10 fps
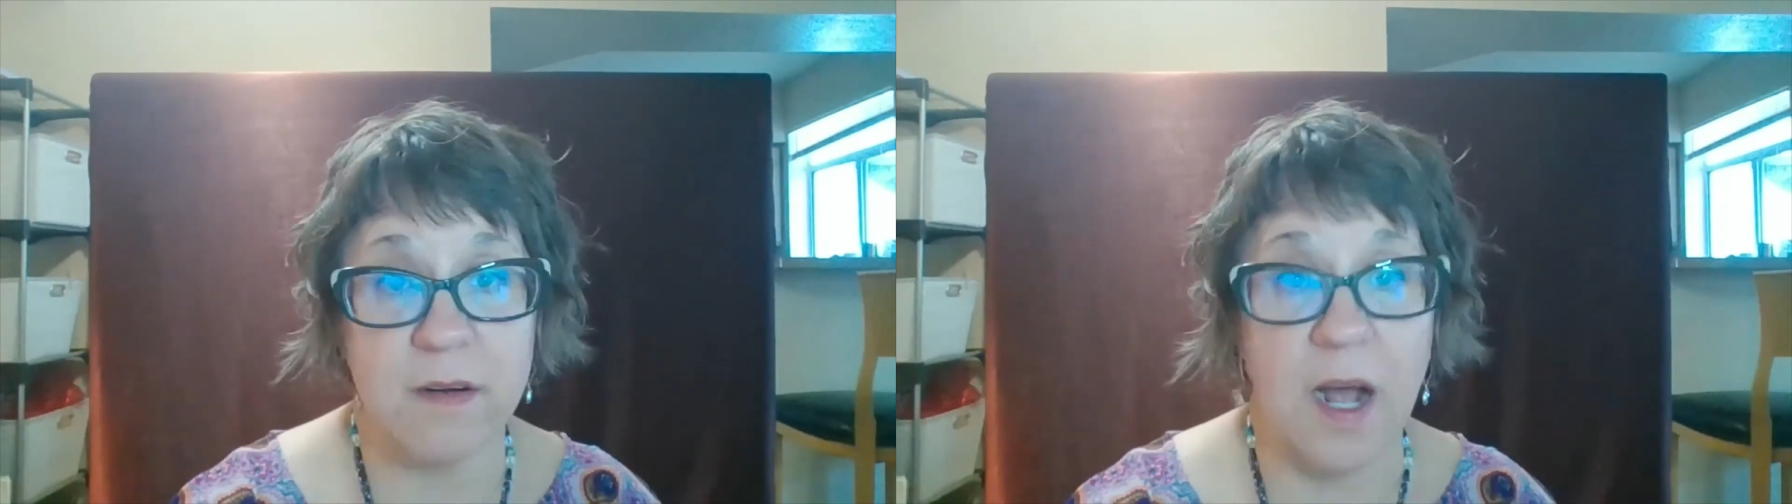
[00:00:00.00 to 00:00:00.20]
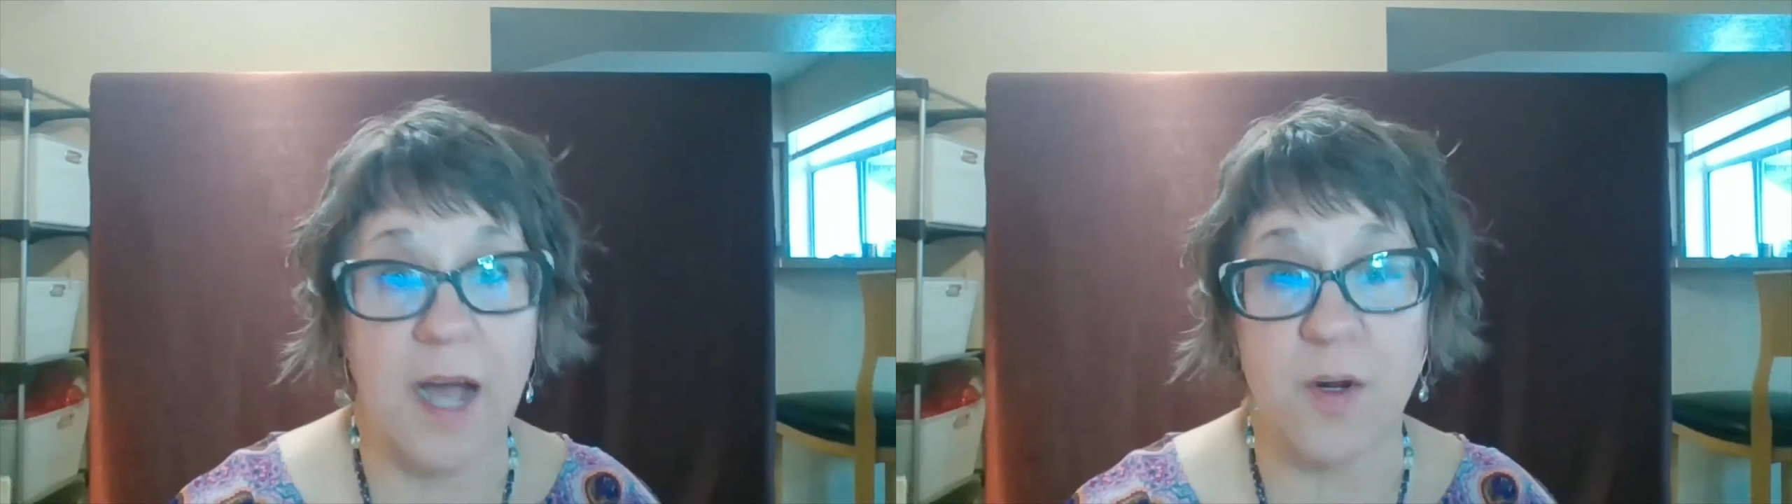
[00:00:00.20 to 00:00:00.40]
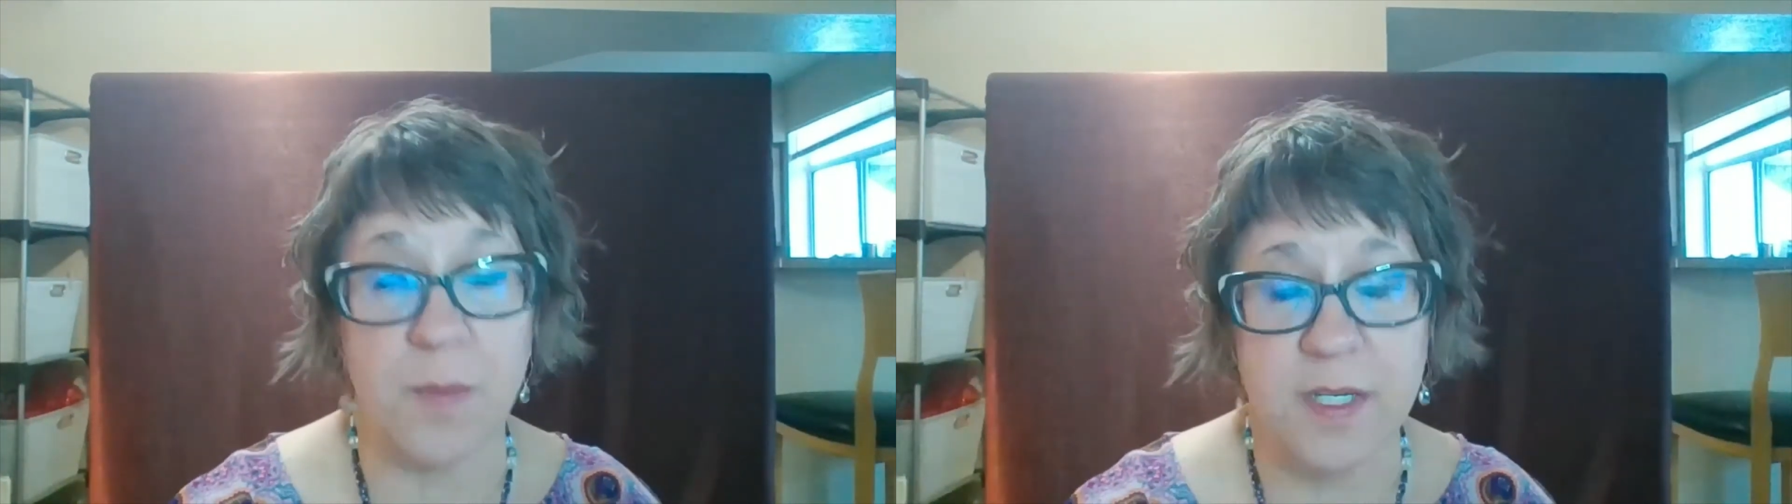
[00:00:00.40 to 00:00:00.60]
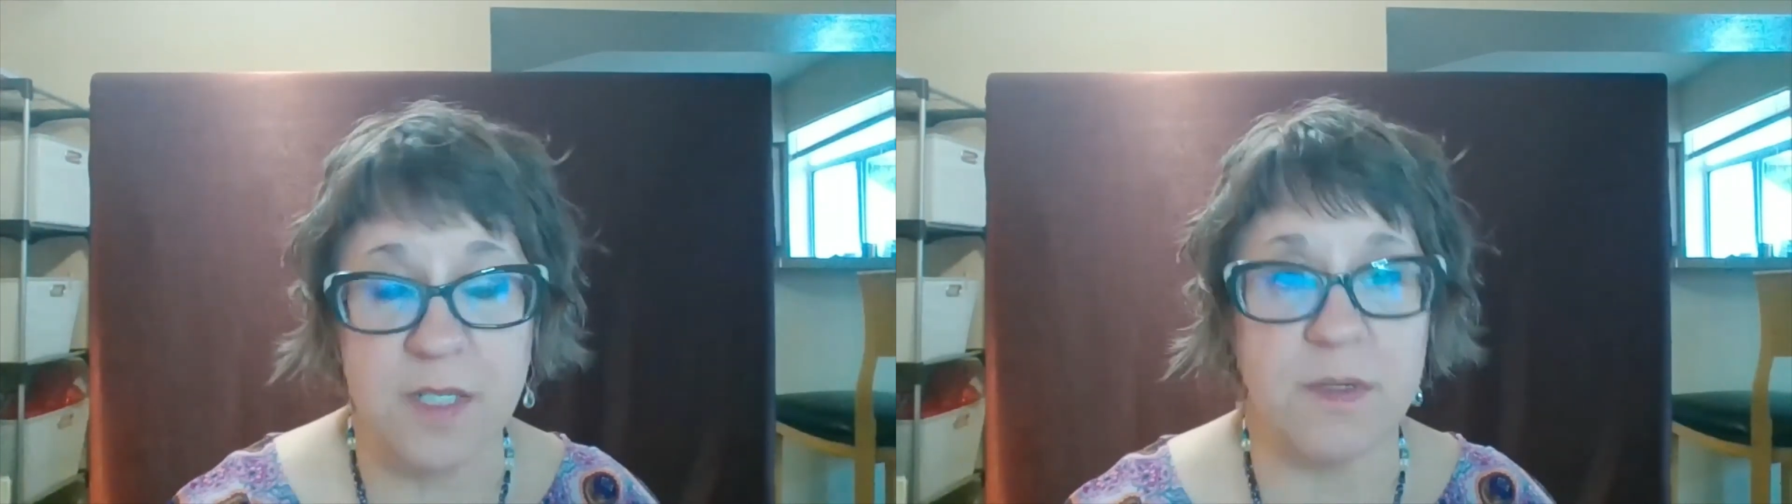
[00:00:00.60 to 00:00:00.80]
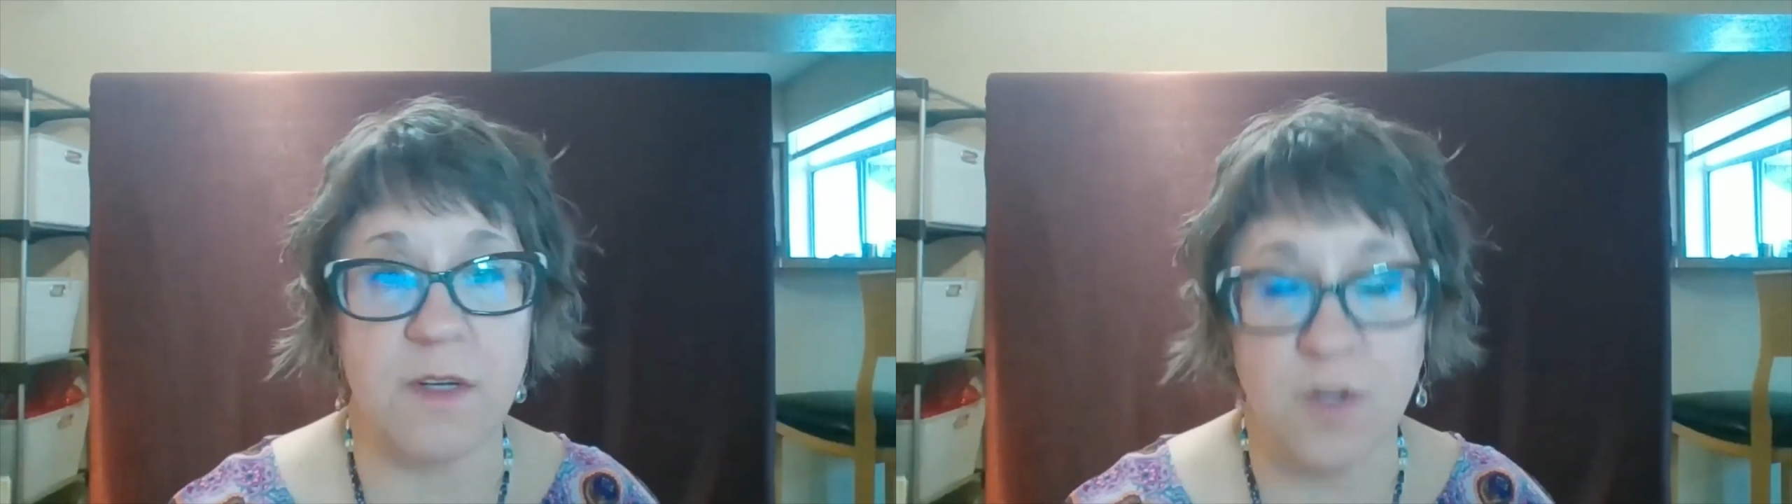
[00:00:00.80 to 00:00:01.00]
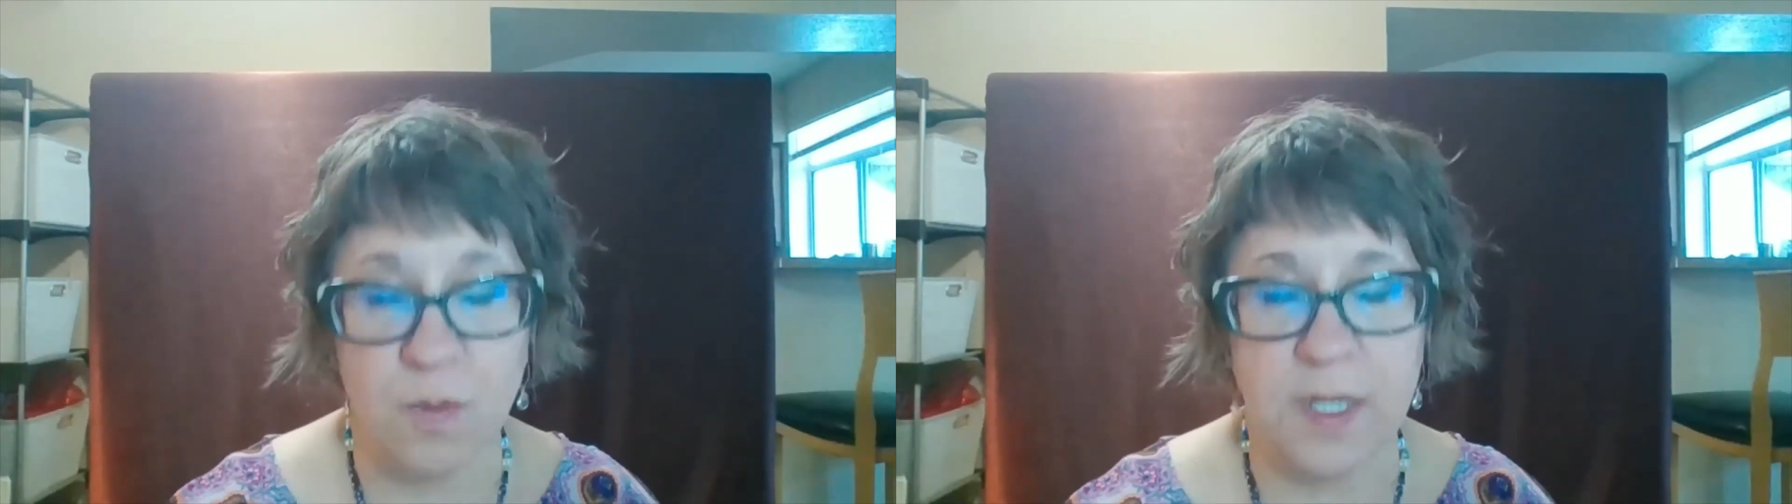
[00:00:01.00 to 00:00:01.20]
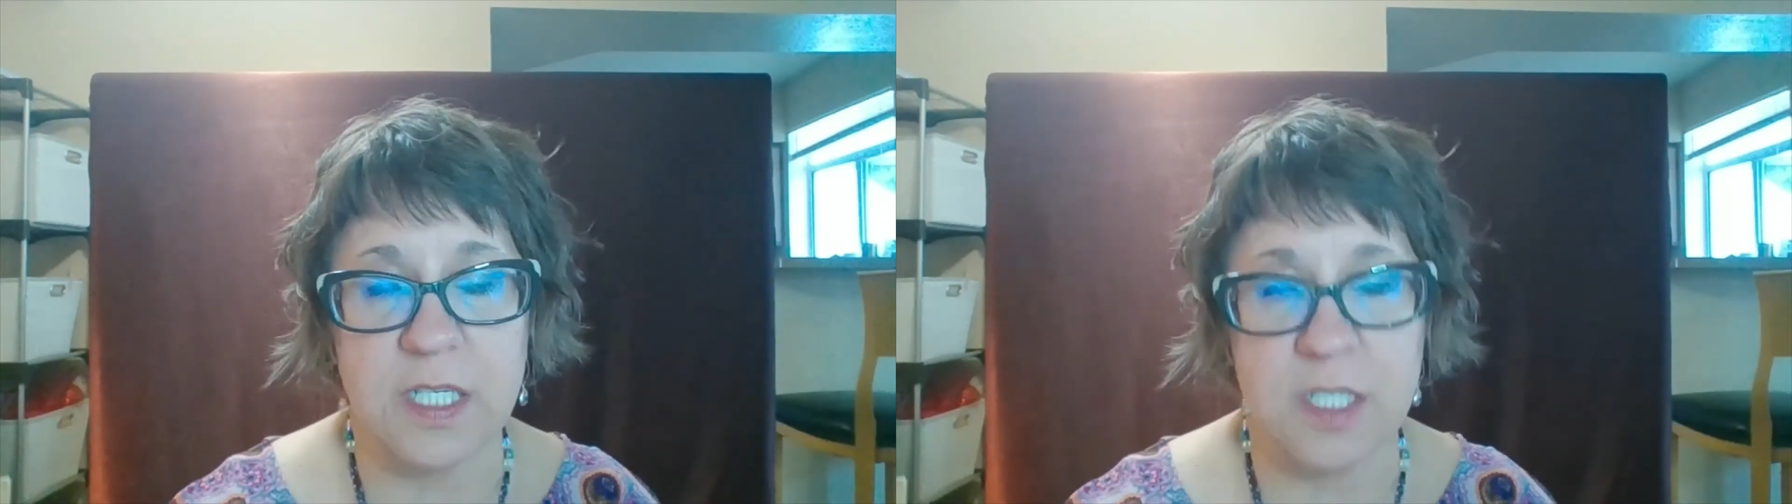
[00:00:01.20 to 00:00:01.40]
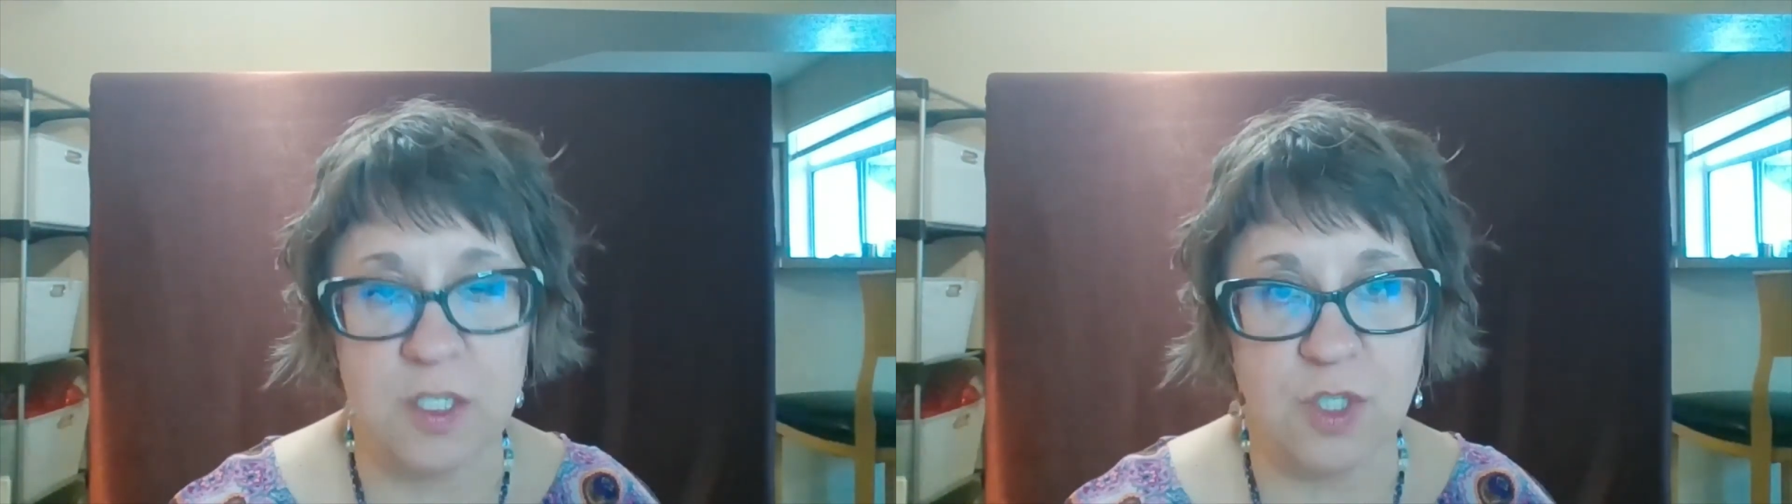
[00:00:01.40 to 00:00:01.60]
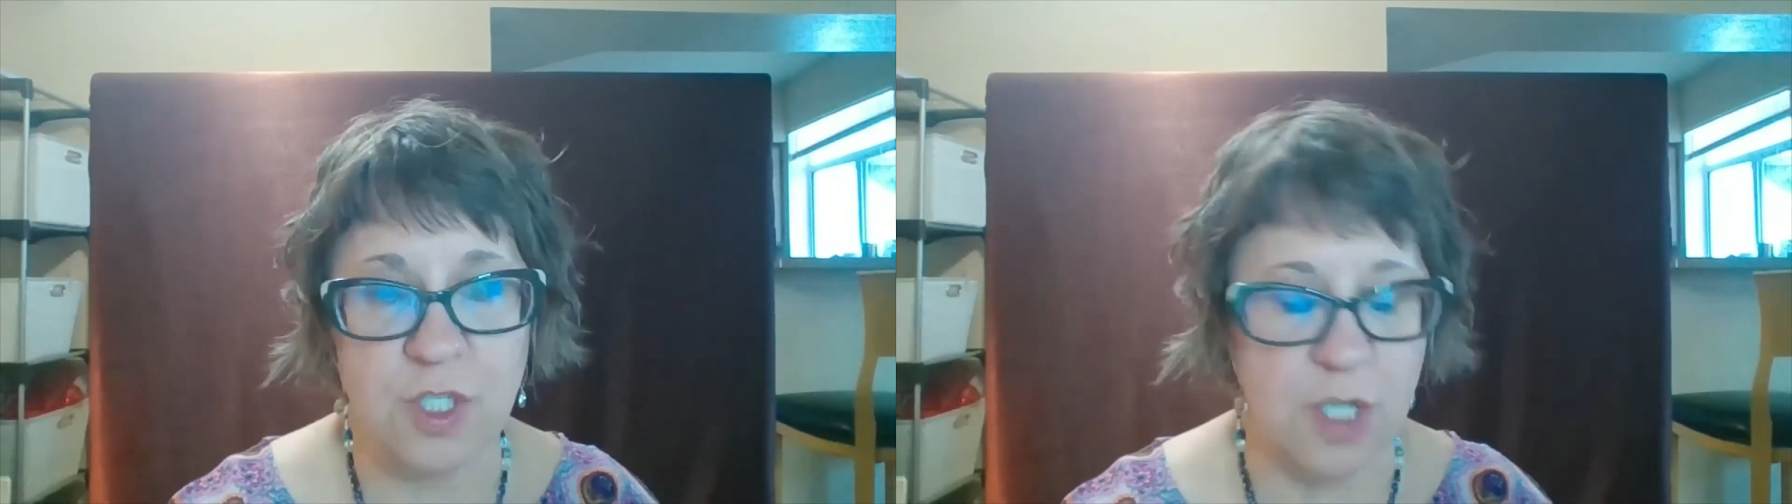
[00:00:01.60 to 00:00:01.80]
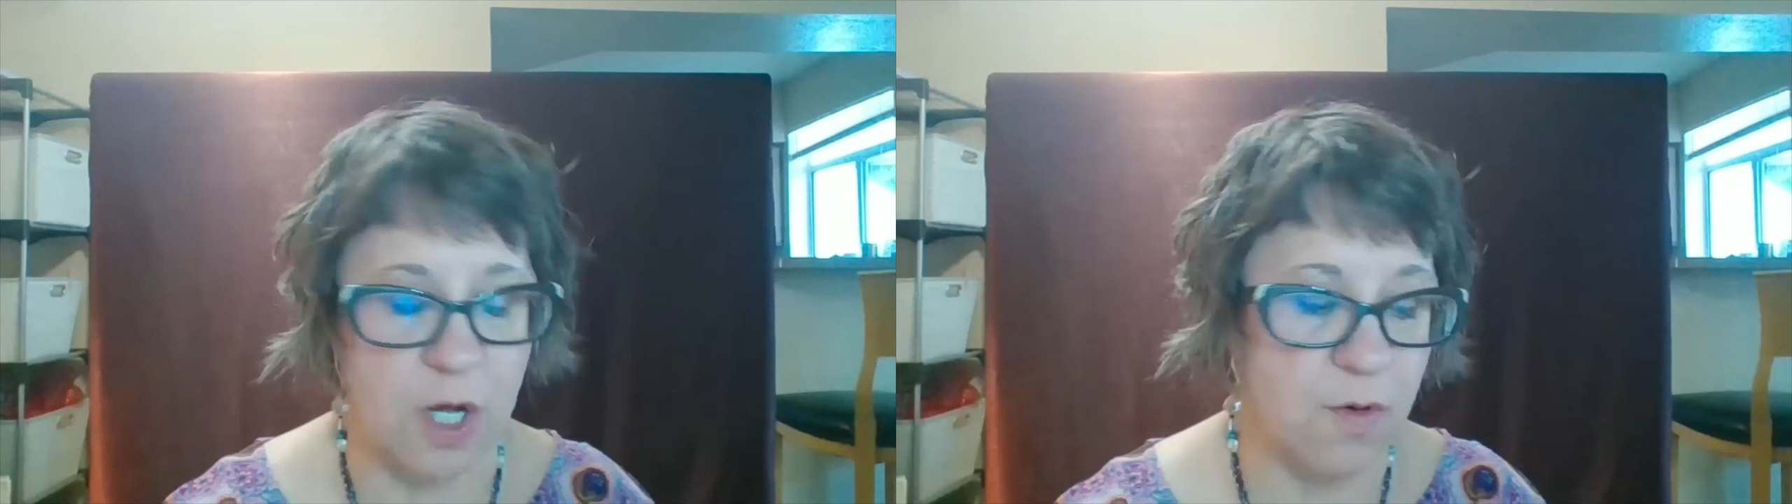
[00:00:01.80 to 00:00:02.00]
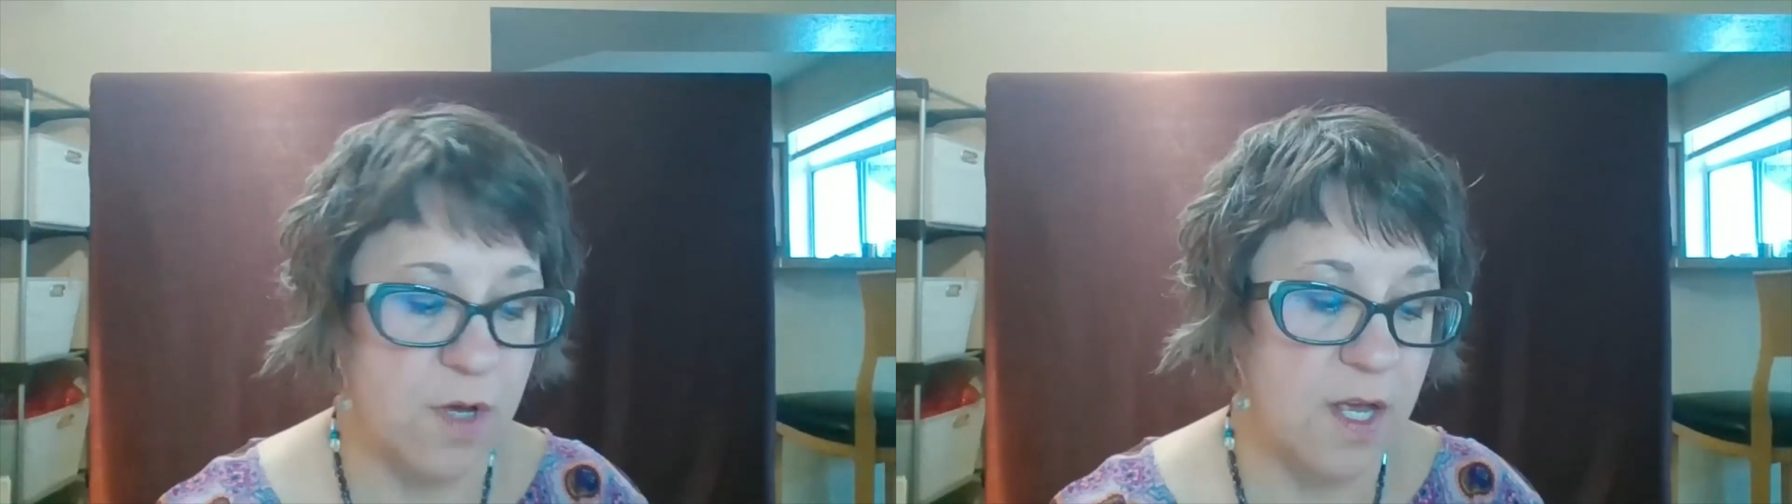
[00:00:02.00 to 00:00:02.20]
I don't mind it, but if you mind it, you should know.